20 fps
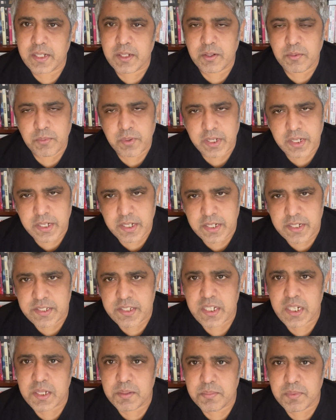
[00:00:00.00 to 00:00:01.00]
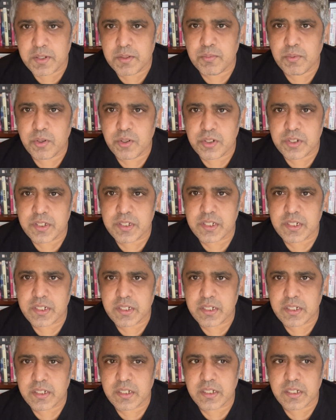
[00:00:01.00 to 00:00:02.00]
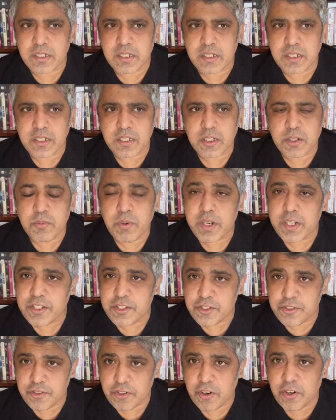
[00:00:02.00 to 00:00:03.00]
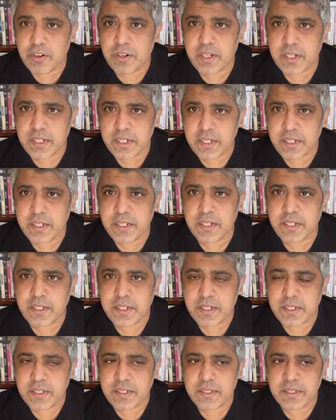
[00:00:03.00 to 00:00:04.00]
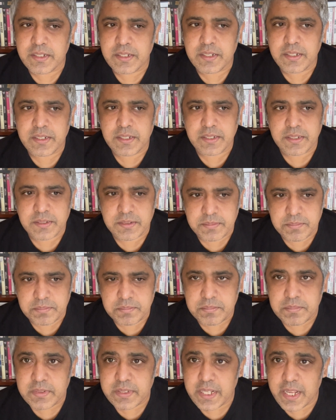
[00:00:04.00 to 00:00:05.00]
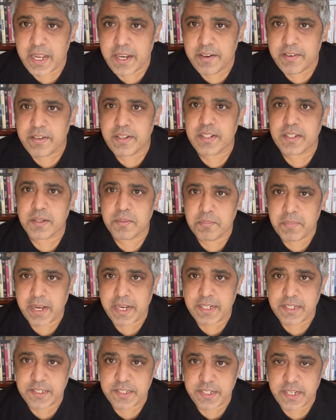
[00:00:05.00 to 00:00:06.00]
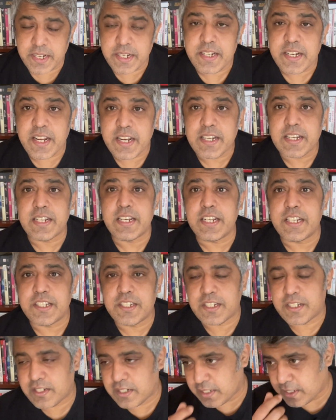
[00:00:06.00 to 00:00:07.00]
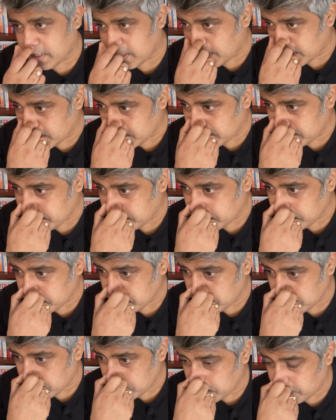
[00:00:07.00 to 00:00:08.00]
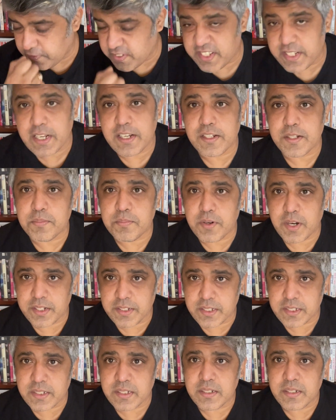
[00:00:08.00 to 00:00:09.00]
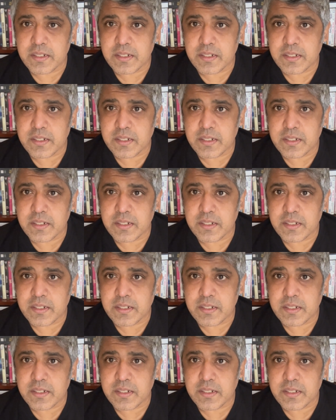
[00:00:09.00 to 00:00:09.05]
where cinema was quite strongly there in the mindset, at least of his elder brother,